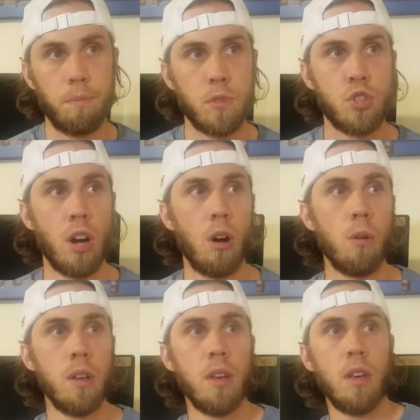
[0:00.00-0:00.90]

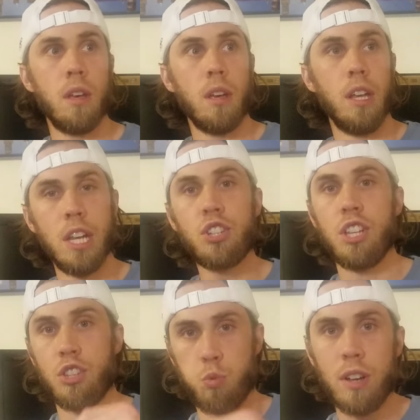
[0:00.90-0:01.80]
So initially
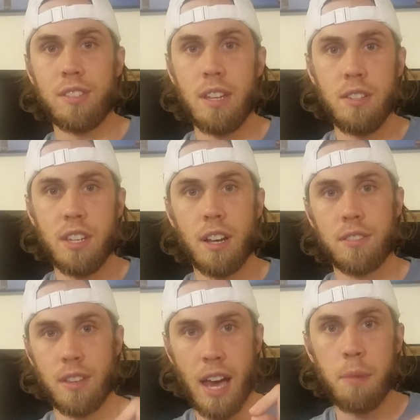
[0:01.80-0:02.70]
this wasn't easy because
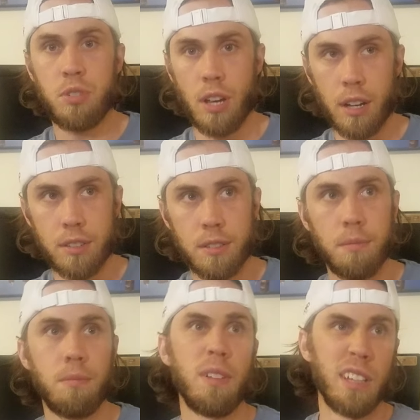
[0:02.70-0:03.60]
the app sucks
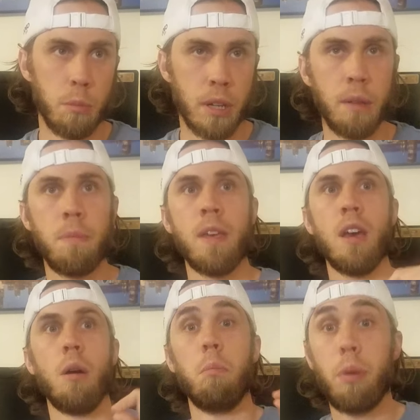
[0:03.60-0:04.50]
a little bit,
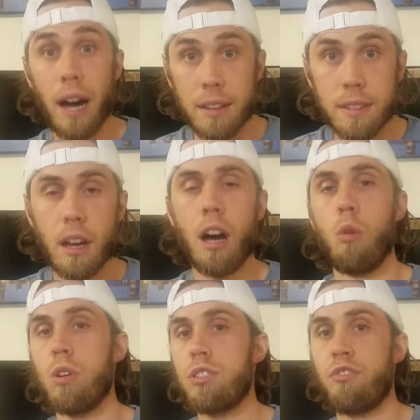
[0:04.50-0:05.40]
but
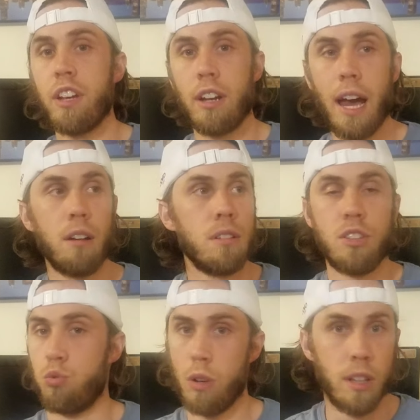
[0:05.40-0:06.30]
once you figure it out,
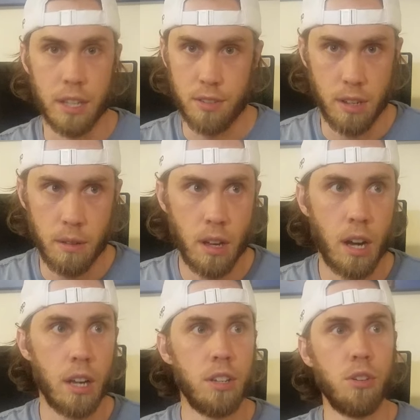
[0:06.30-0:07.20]
it's real easy.
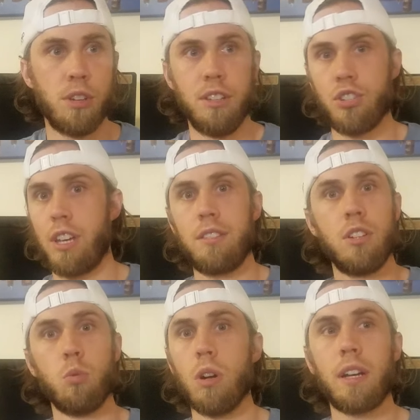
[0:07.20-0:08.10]
You can just get to
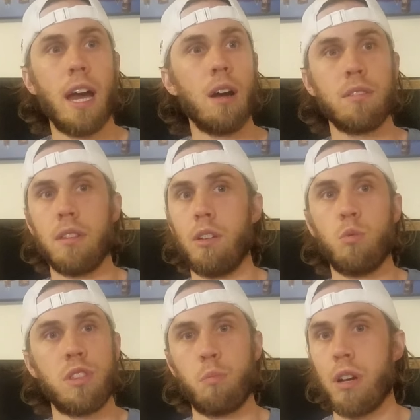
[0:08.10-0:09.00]
your workouts, and then
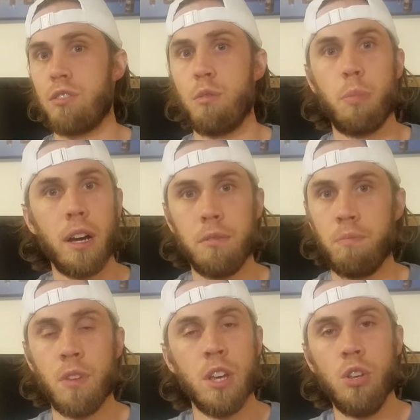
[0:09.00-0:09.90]
with the press of a button,
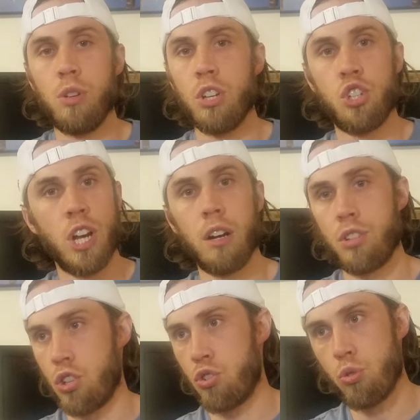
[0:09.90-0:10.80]
you can share it
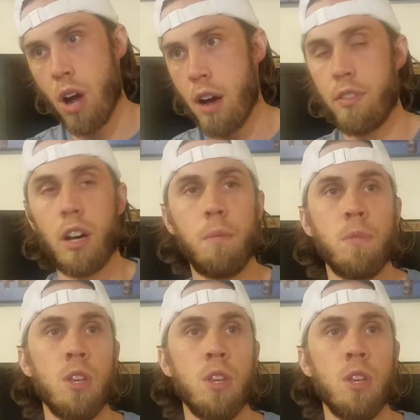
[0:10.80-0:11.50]
to Strava.